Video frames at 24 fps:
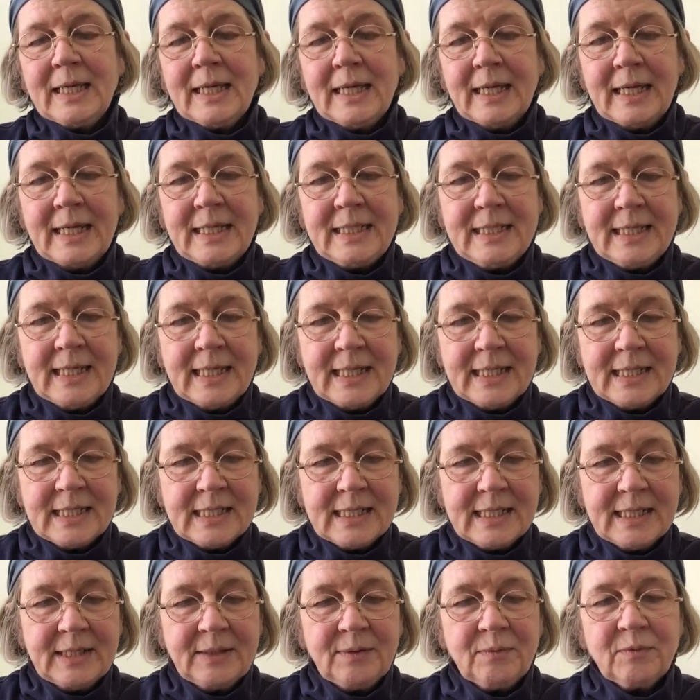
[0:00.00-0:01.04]
He takes
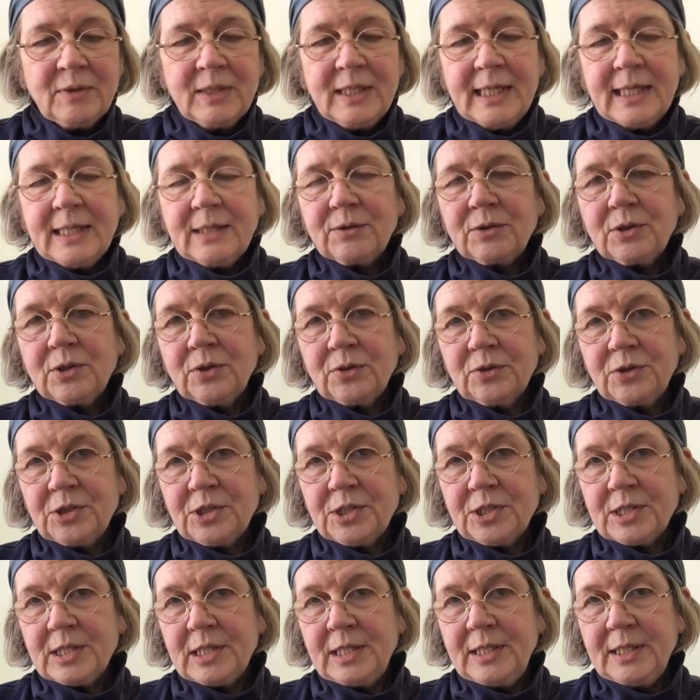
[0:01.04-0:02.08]
in, without
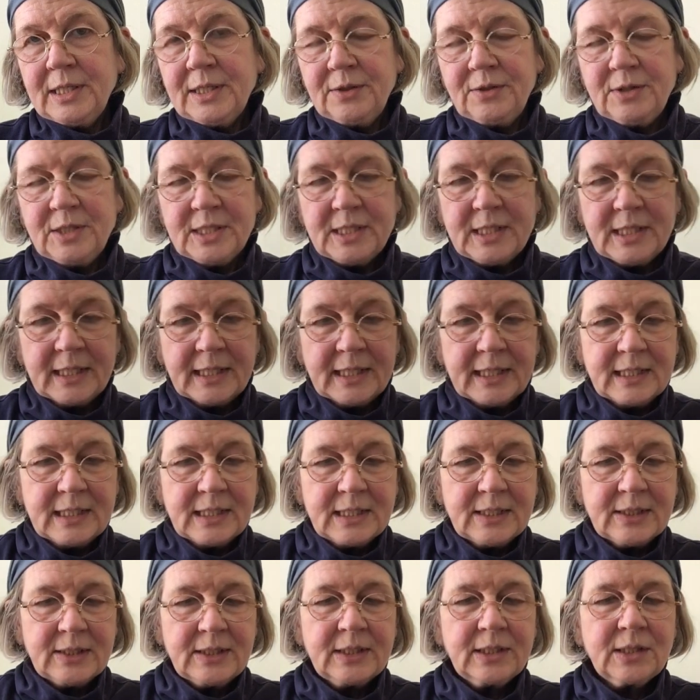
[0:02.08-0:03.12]
consciously noticing
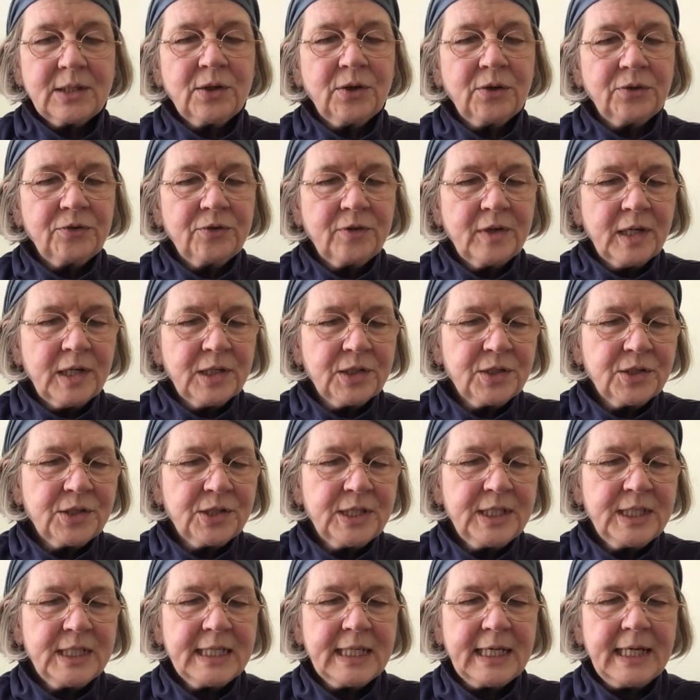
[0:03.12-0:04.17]
it, that
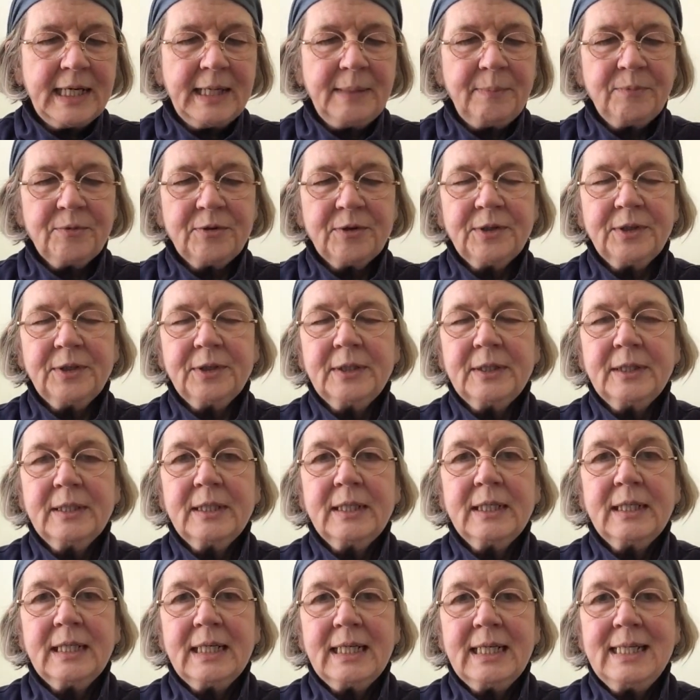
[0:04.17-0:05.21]
Conradus's apron
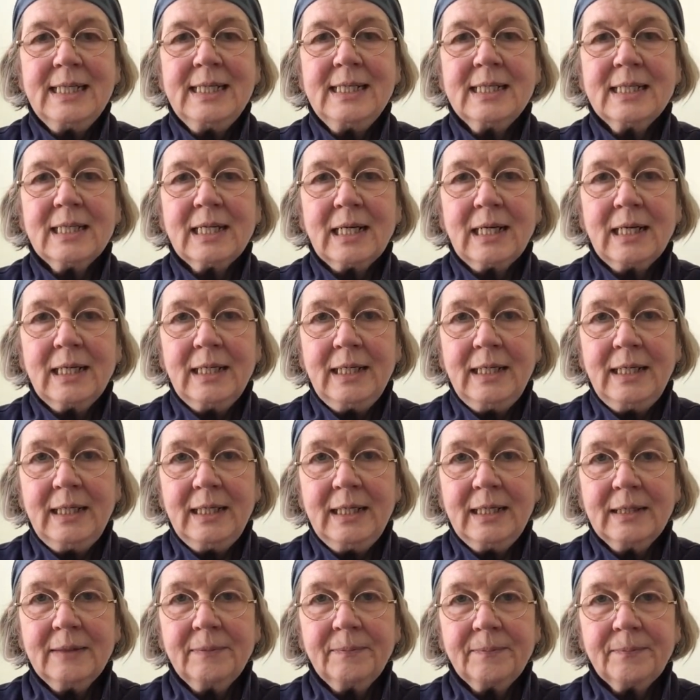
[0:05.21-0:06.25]
is
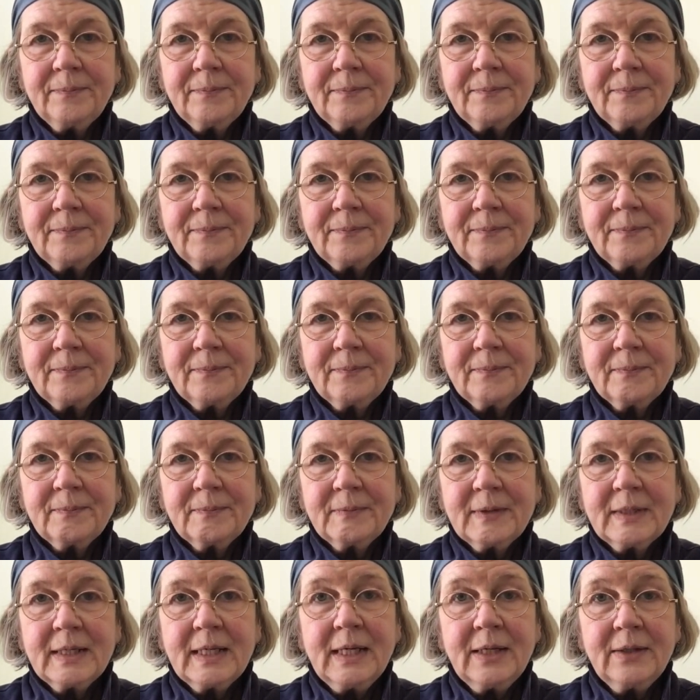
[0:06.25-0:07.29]
clean,
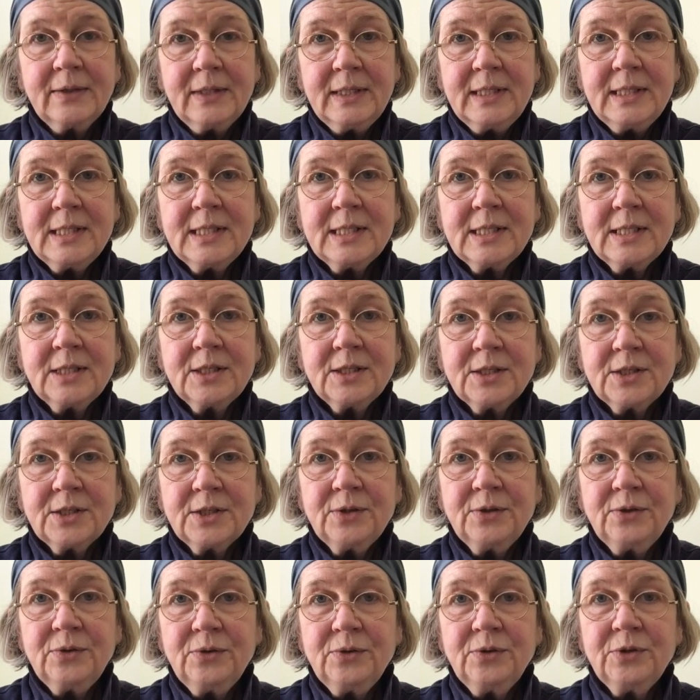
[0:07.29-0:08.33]
and this
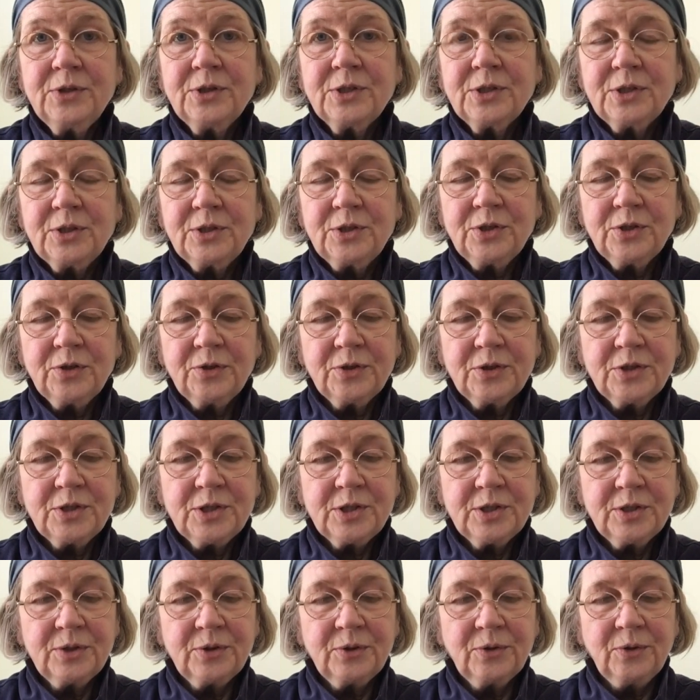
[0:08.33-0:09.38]
soothes John's
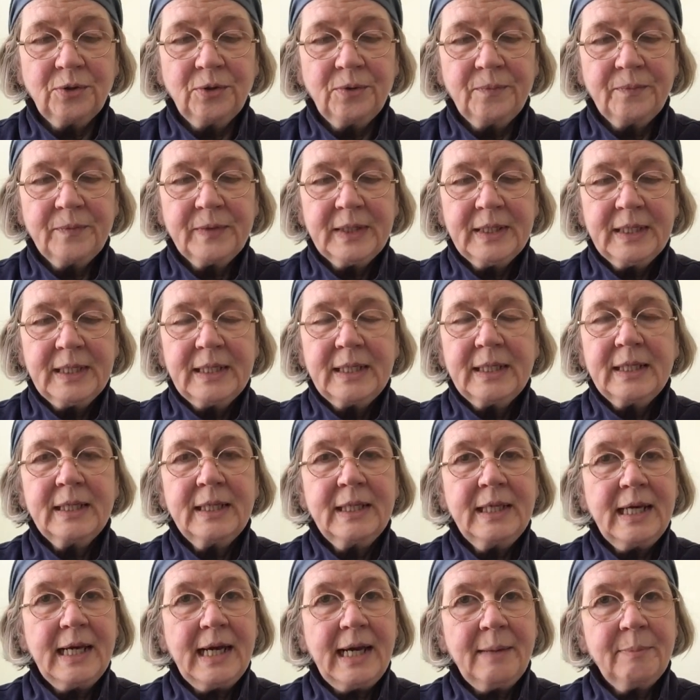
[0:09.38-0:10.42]
soul.
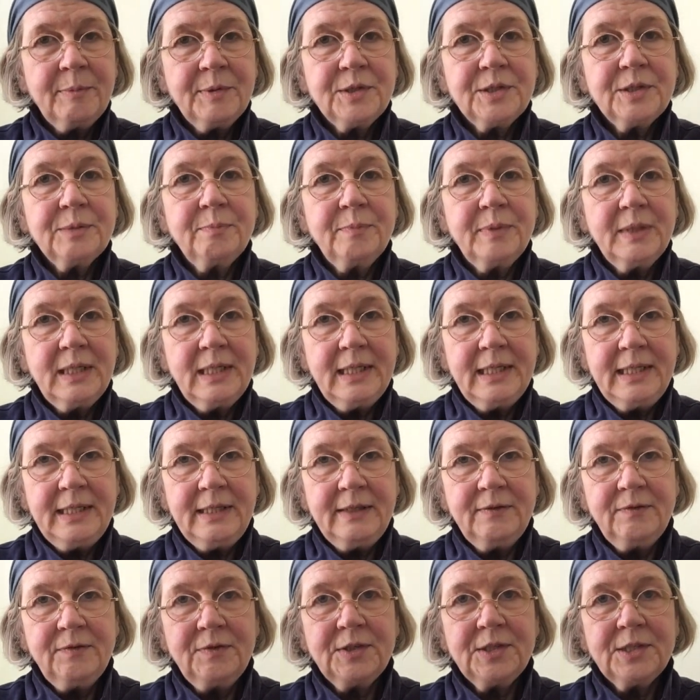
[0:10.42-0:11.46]
The abbot
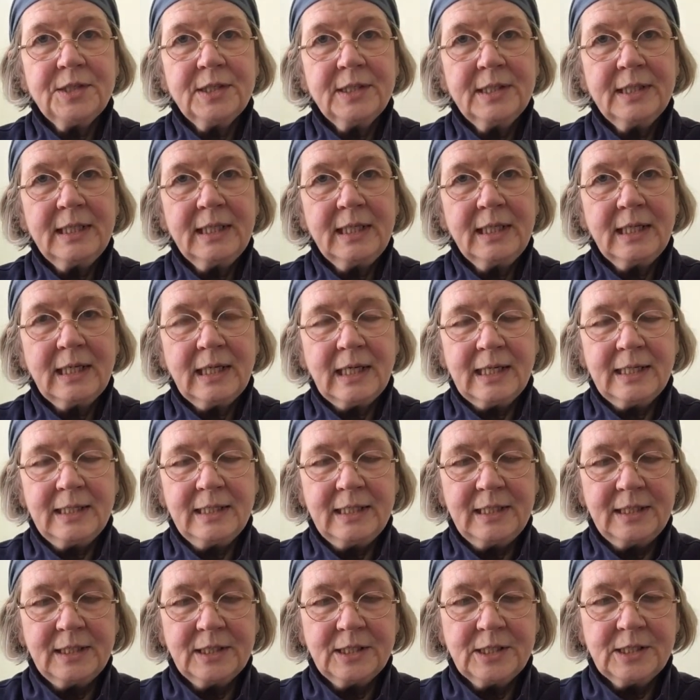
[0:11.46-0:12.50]
believes in
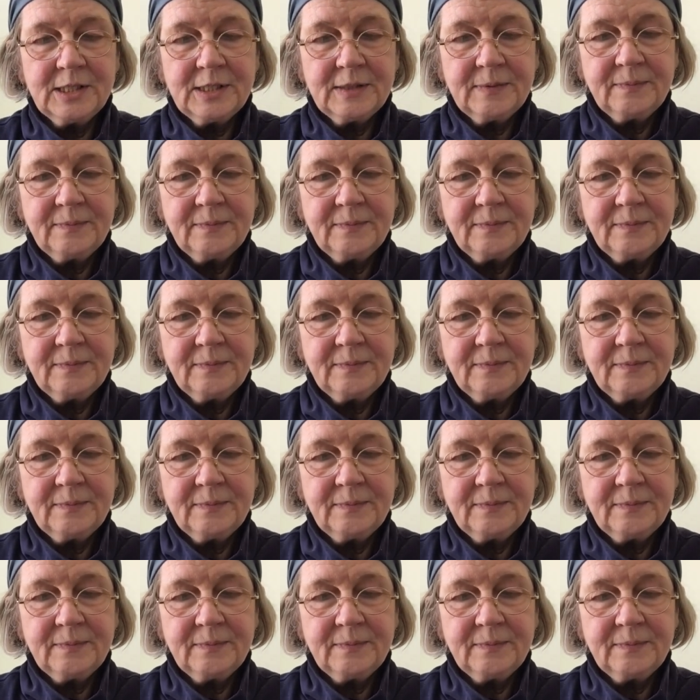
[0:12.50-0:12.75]
cleanliness.